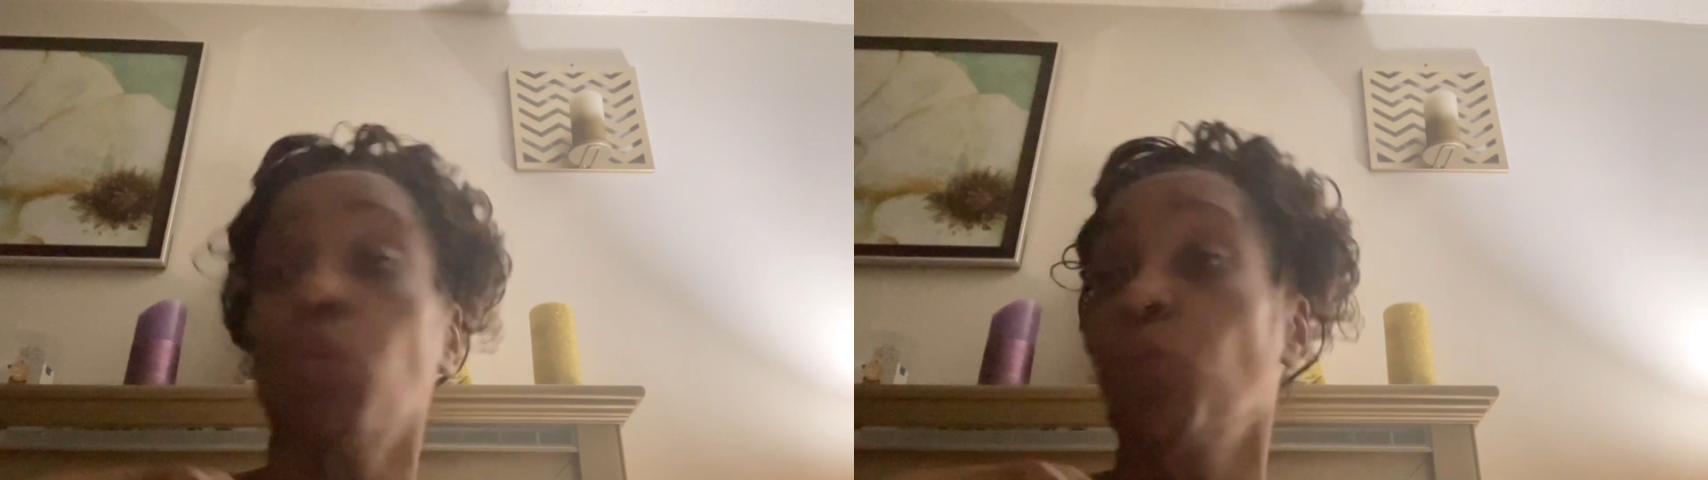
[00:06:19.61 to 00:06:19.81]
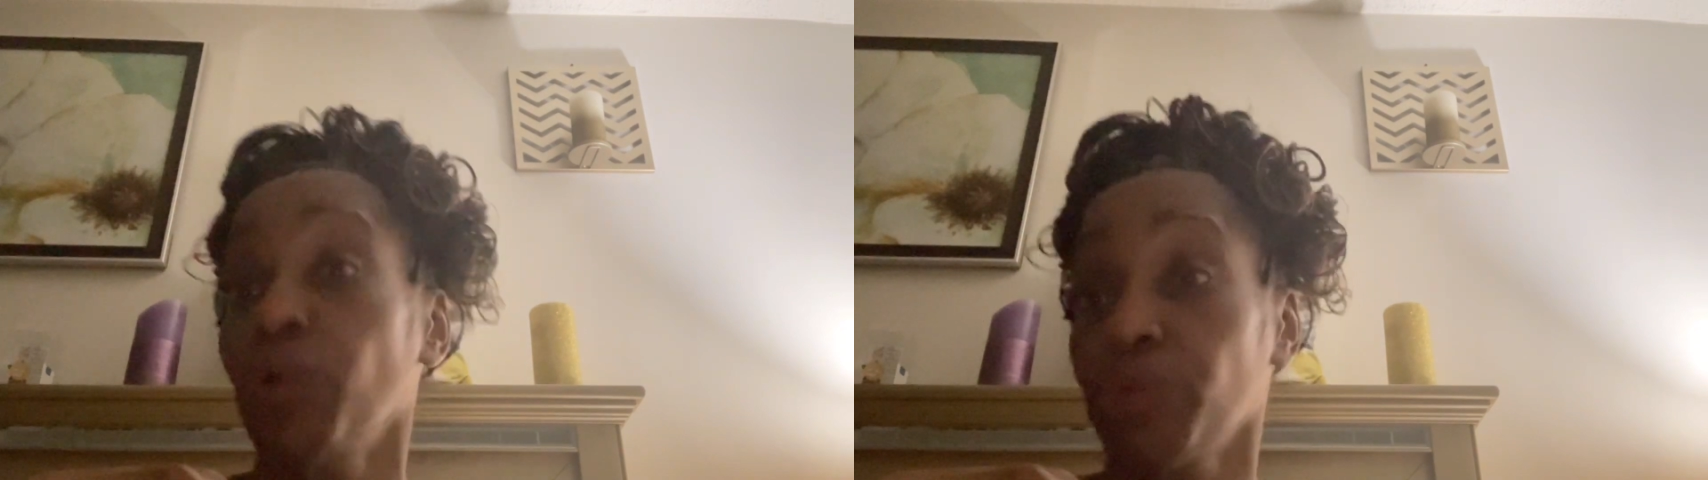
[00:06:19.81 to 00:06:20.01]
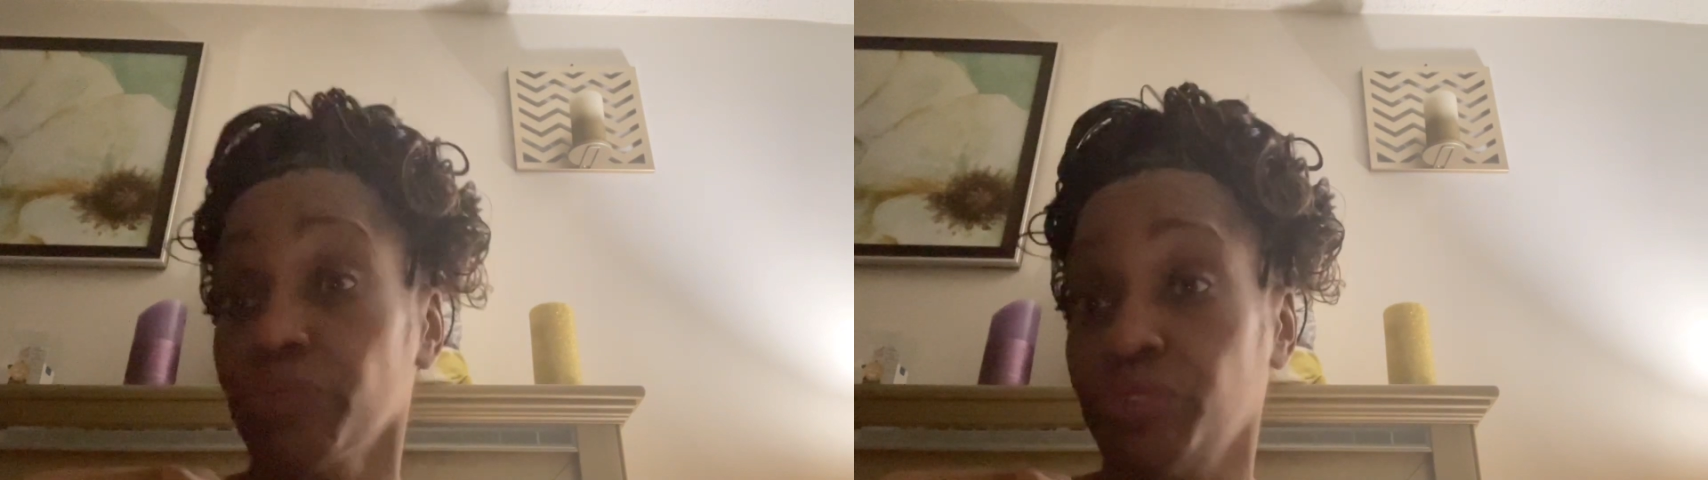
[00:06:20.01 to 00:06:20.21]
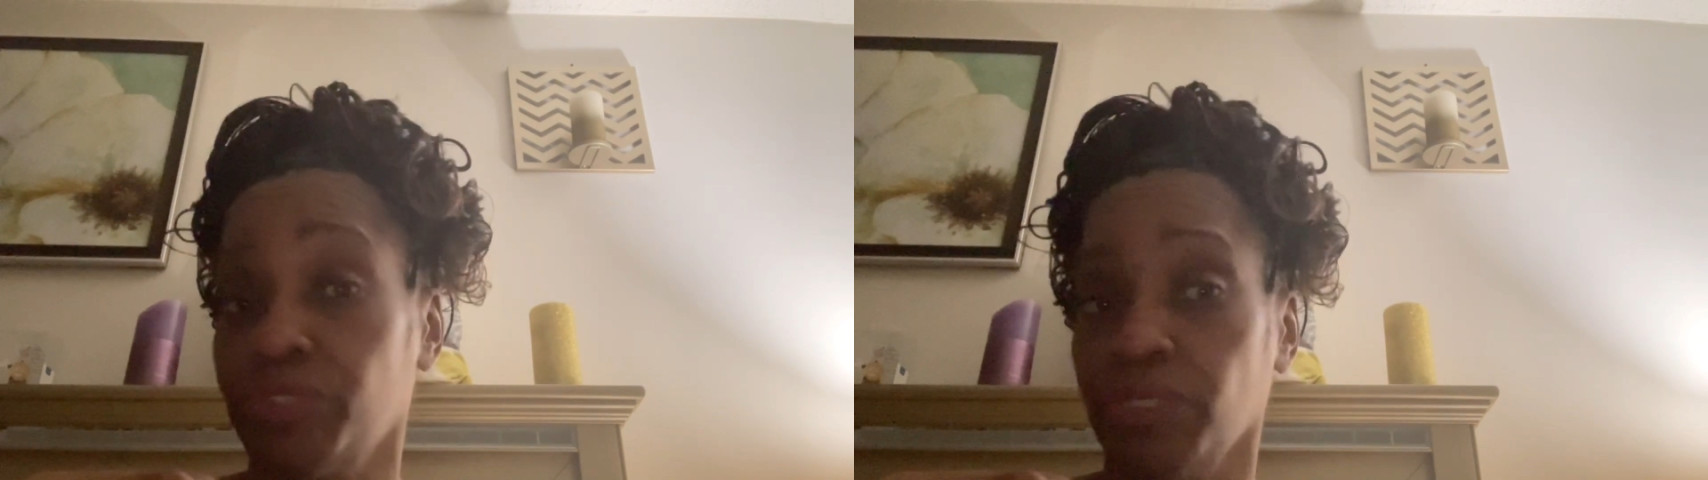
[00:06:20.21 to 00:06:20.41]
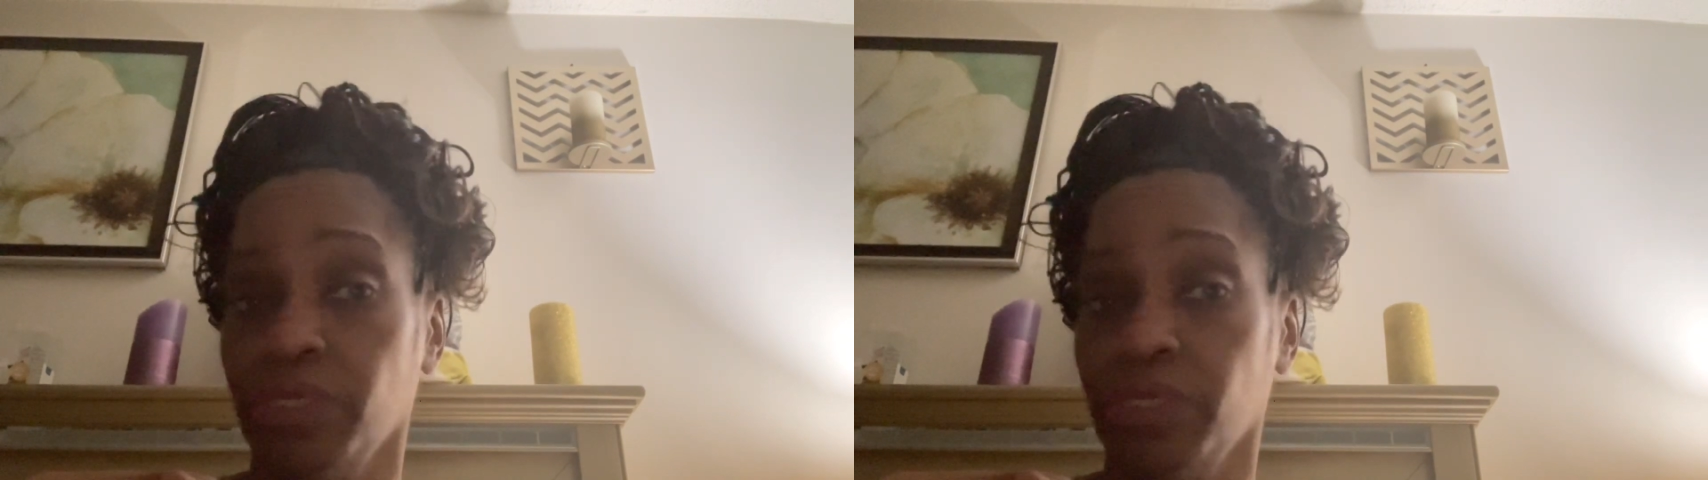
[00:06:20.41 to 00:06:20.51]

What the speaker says: worse,